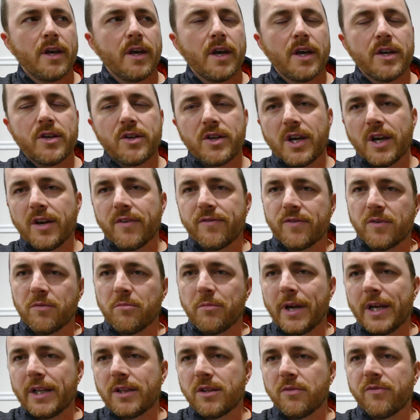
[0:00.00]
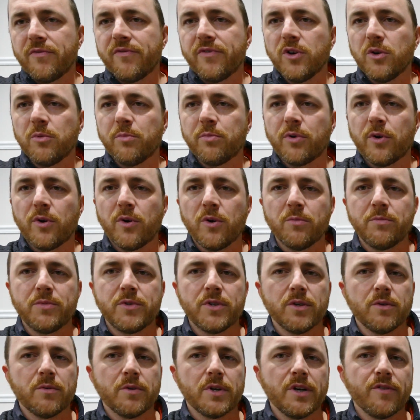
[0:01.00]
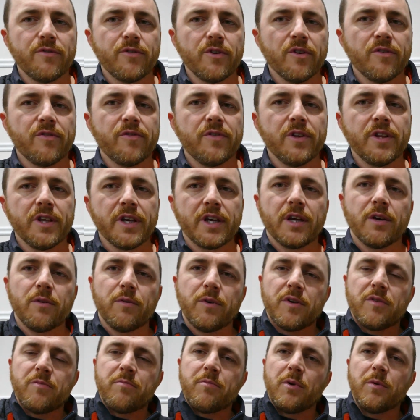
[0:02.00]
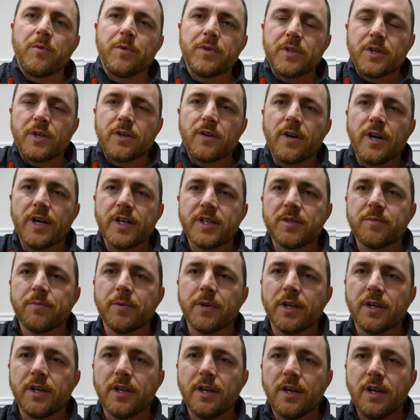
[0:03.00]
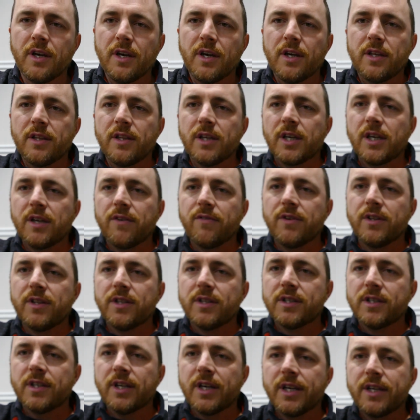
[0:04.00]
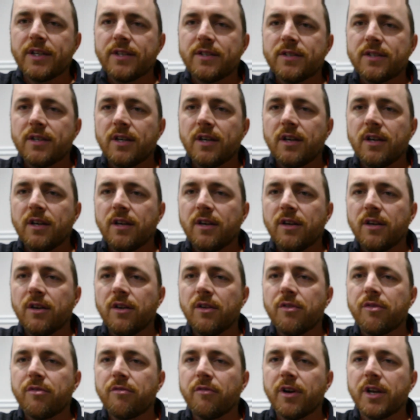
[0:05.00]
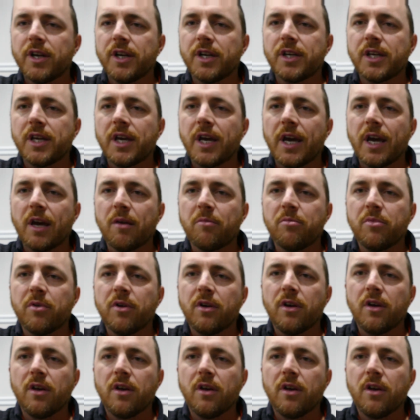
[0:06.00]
and you have to mate the fill probe to whatever you're filling it with. But with the Crosman, they give you this nice threaded cap,